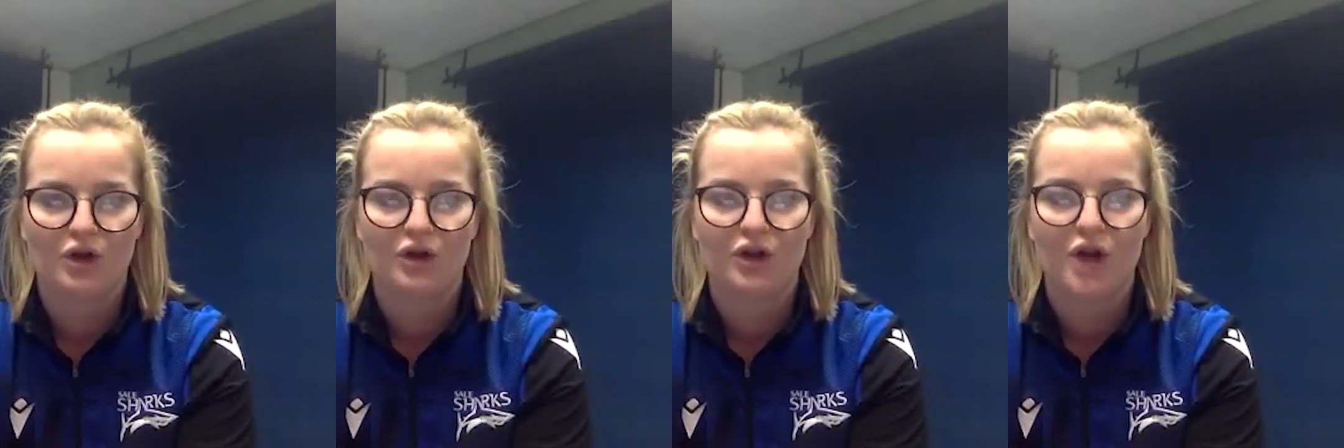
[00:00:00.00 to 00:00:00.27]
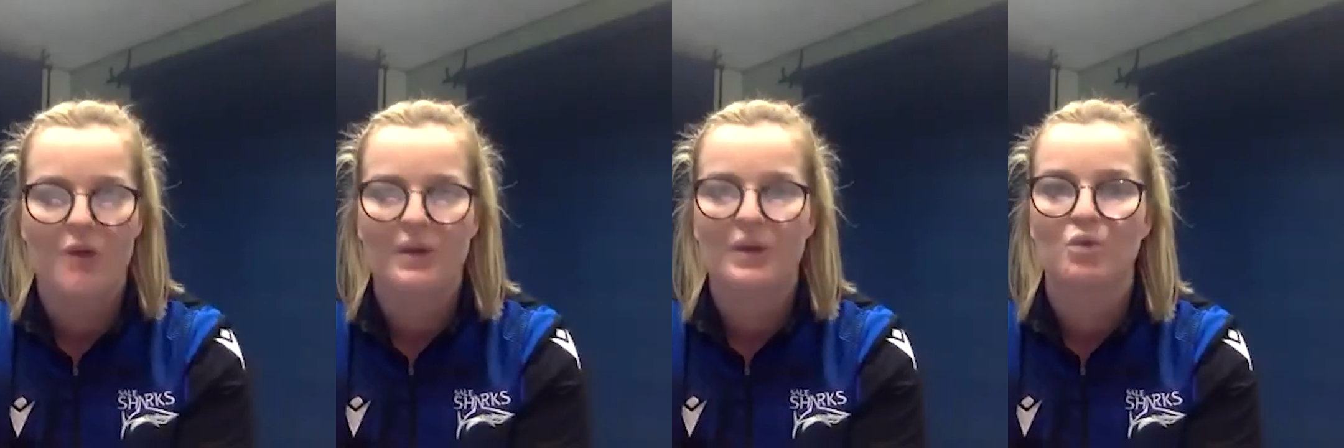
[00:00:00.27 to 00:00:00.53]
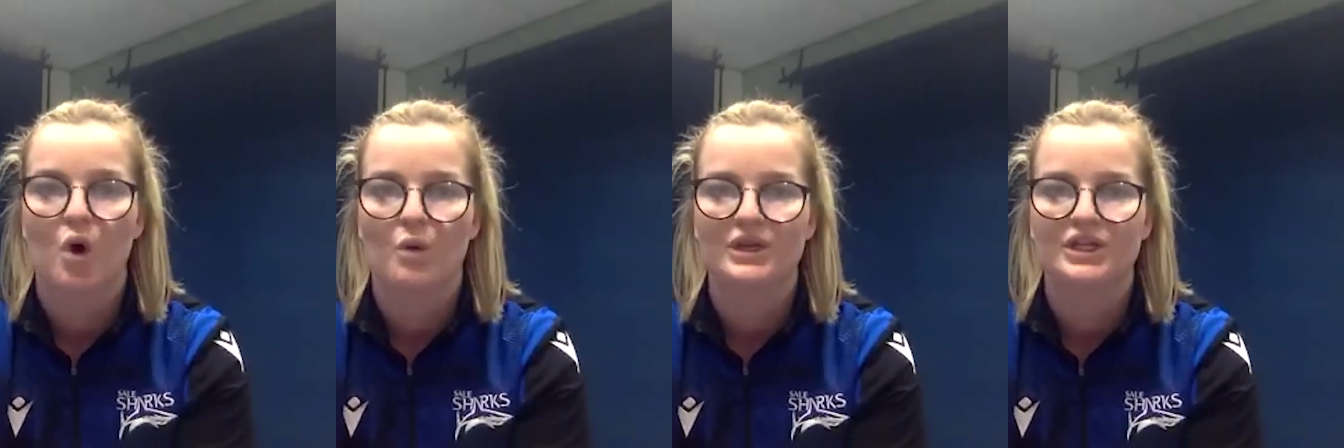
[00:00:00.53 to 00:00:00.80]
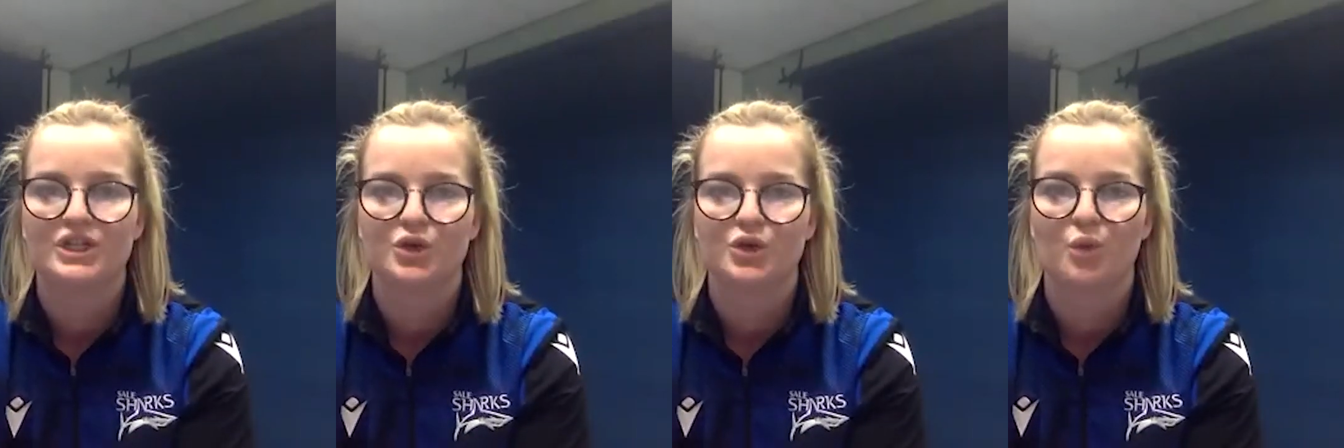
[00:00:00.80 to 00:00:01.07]
knowing what
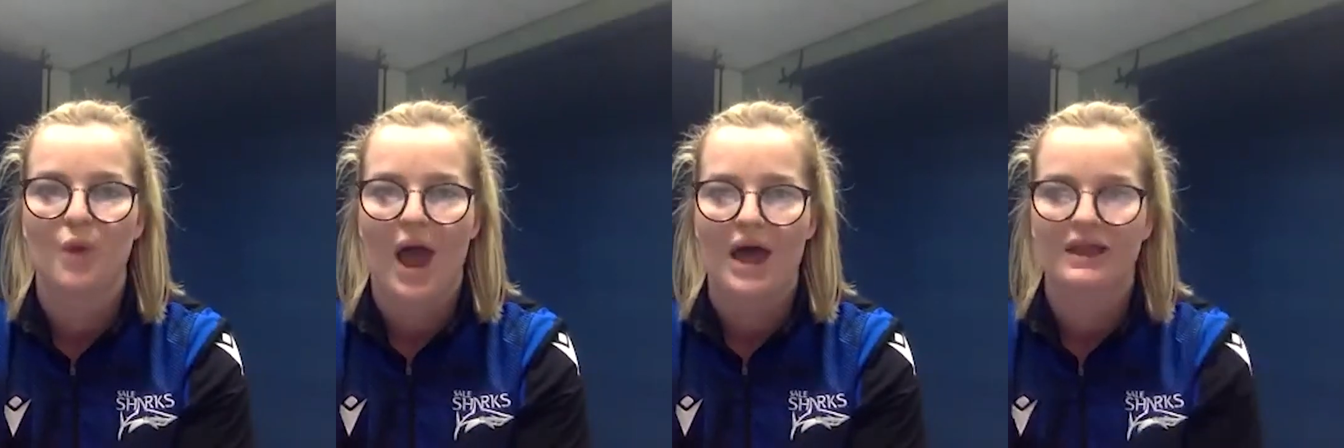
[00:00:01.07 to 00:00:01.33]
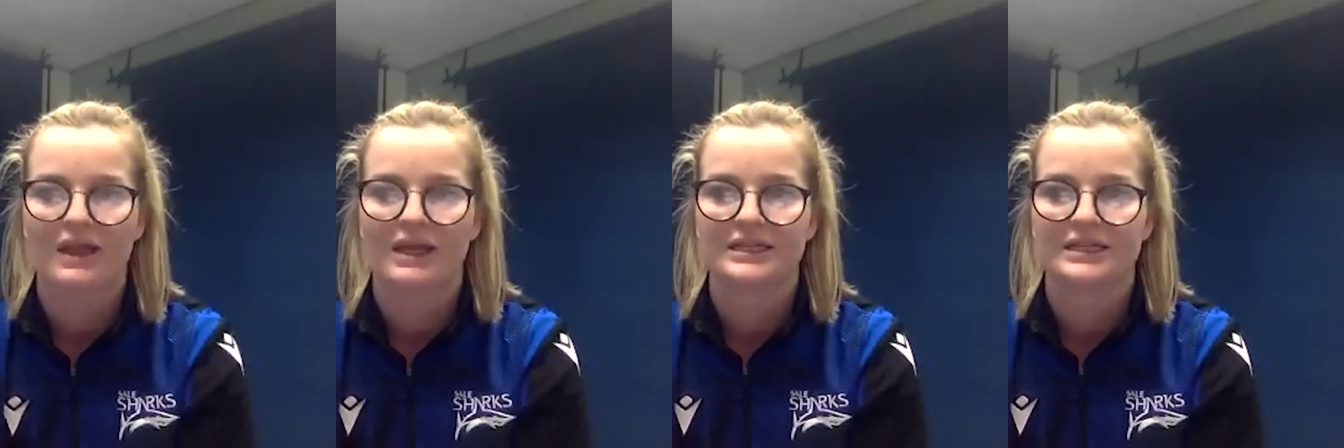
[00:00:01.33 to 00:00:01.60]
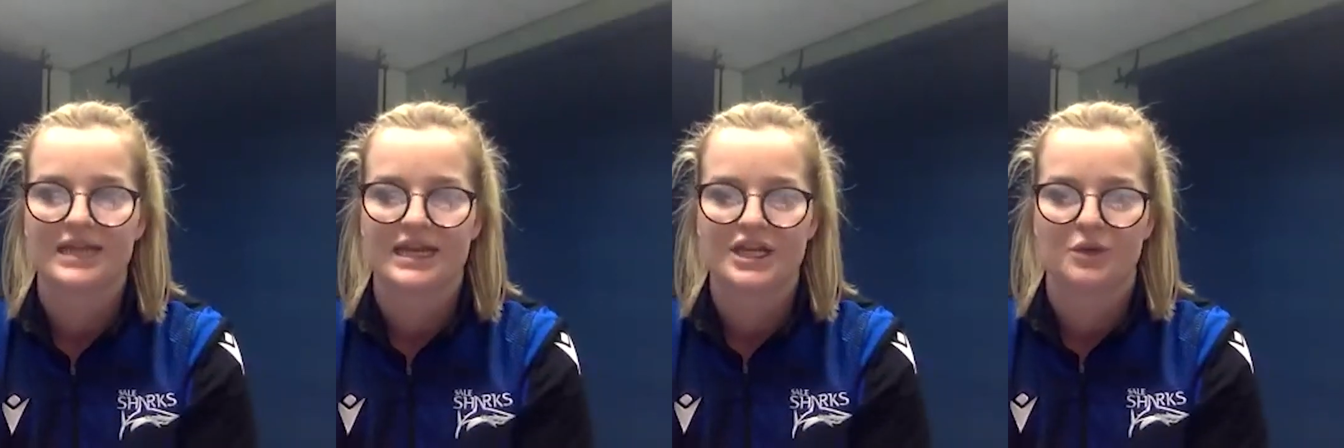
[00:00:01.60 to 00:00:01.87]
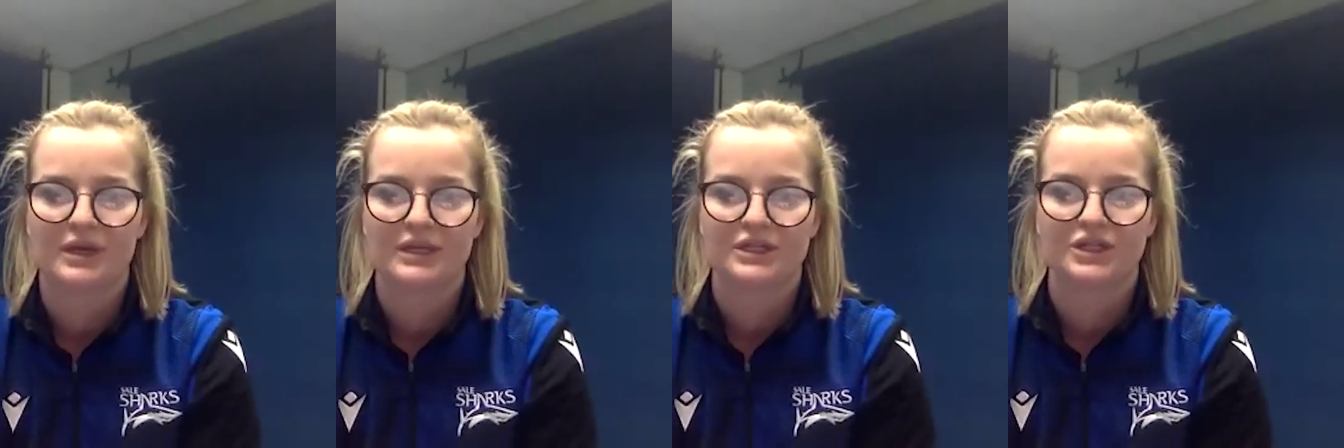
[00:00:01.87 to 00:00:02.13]
we do well and
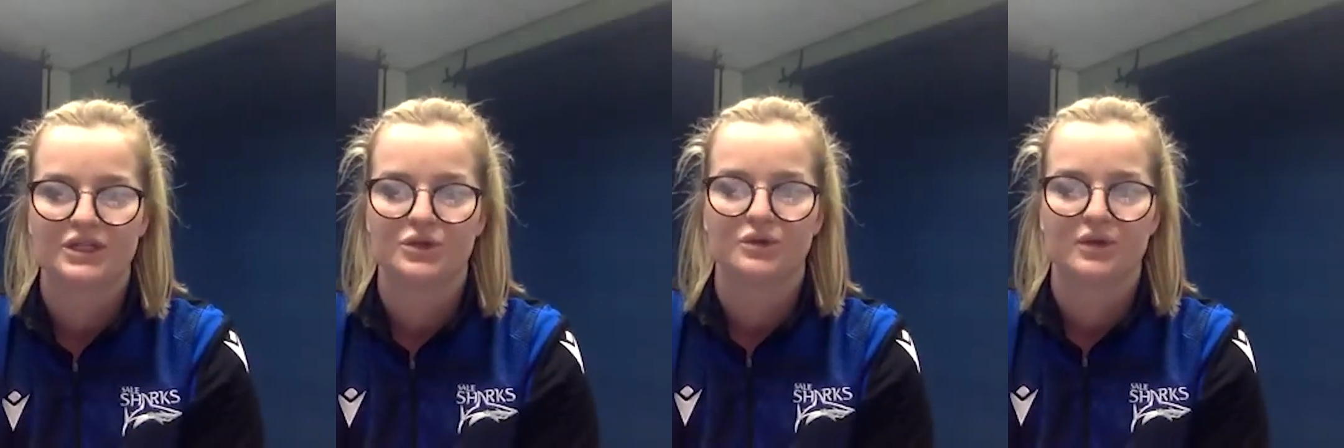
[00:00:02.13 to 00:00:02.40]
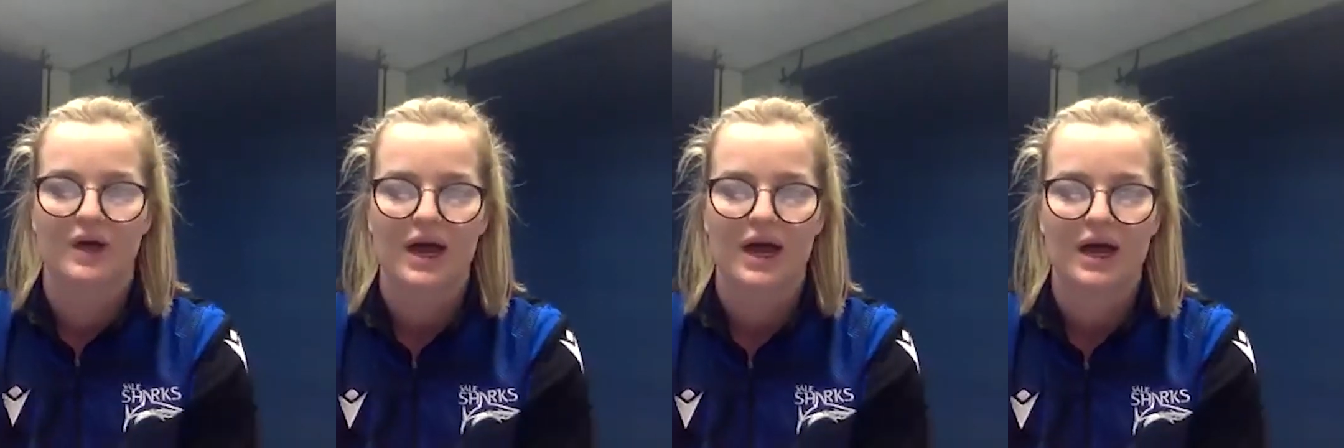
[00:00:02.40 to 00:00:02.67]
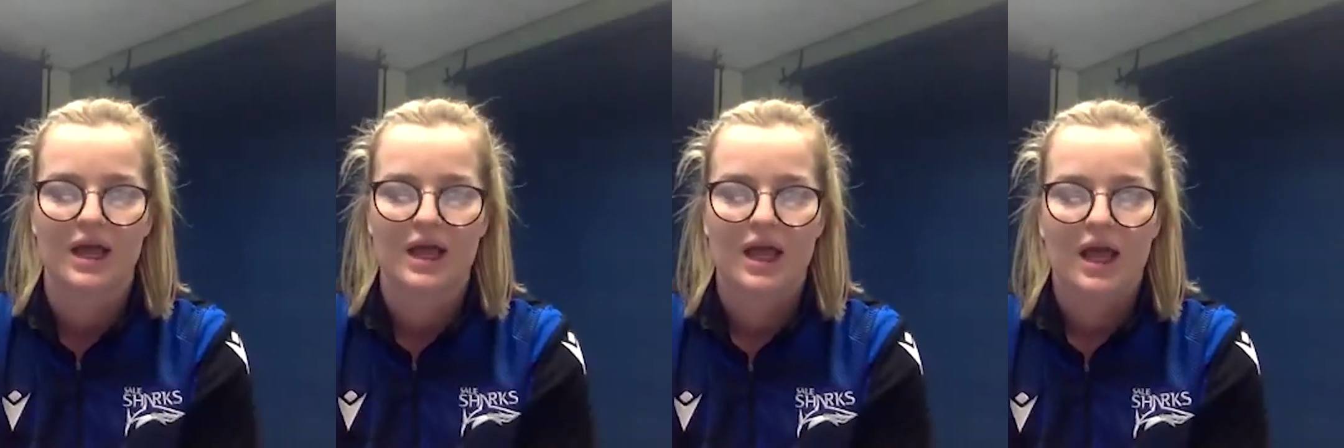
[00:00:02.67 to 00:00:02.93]
continuing to do that,